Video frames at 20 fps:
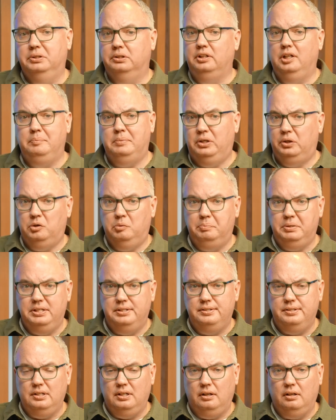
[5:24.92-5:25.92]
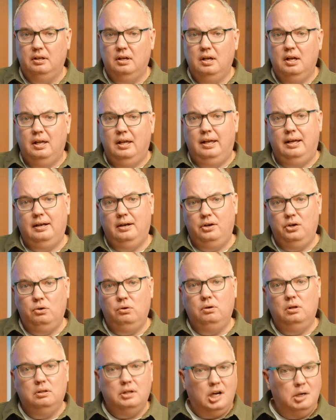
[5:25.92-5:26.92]
building my own PC. And I
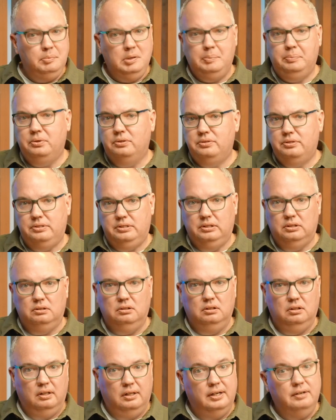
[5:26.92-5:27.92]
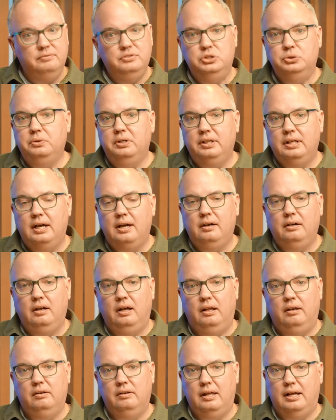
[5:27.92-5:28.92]
know a lot of people still love doing that
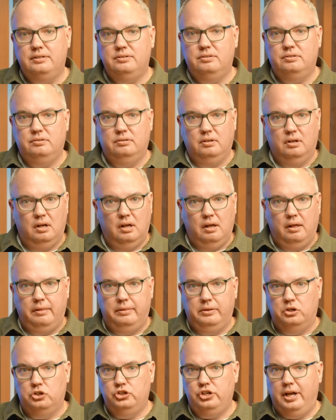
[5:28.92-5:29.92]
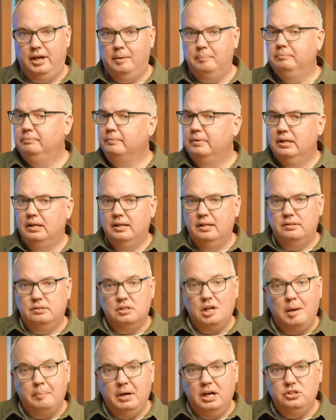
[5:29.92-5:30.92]
and that's their jam. It's
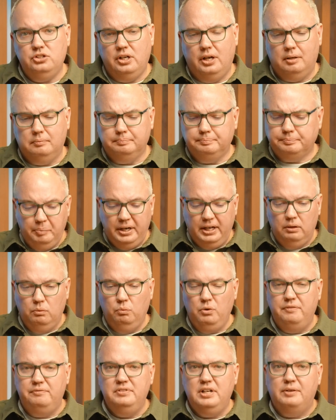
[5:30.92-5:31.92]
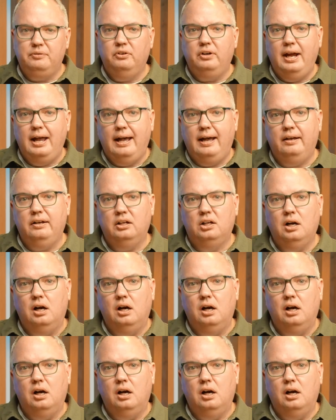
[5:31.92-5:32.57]
not my jam, but we've never had a